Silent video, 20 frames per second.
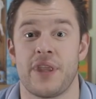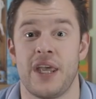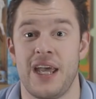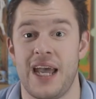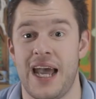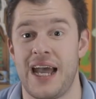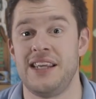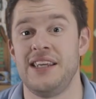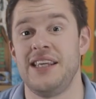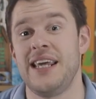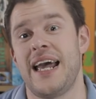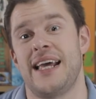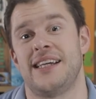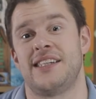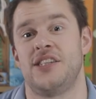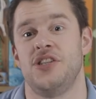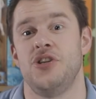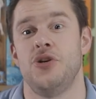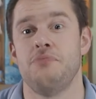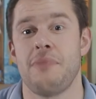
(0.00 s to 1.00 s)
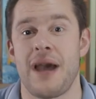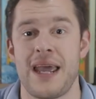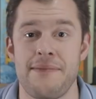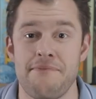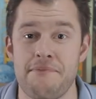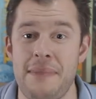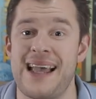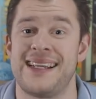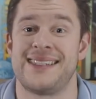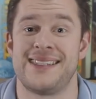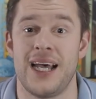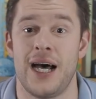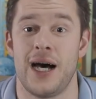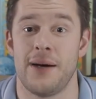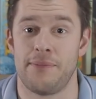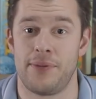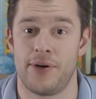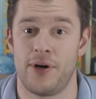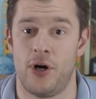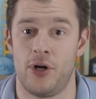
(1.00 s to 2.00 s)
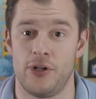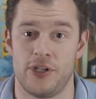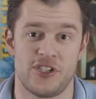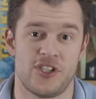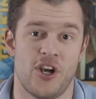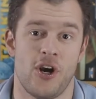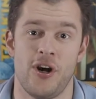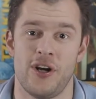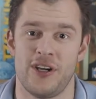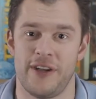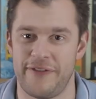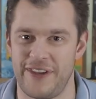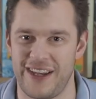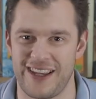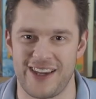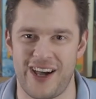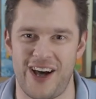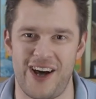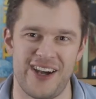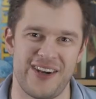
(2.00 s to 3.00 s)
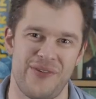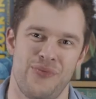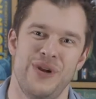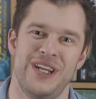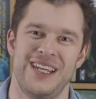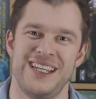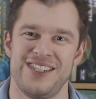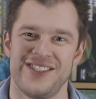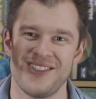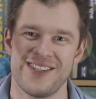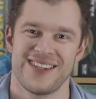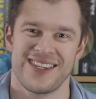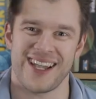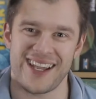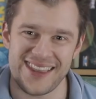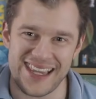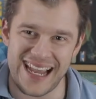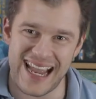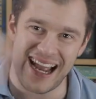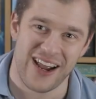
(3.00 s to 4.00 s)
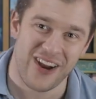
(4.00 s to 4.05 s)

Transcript: and yes, you may mess up on a turn and think, oh, I really should have done that.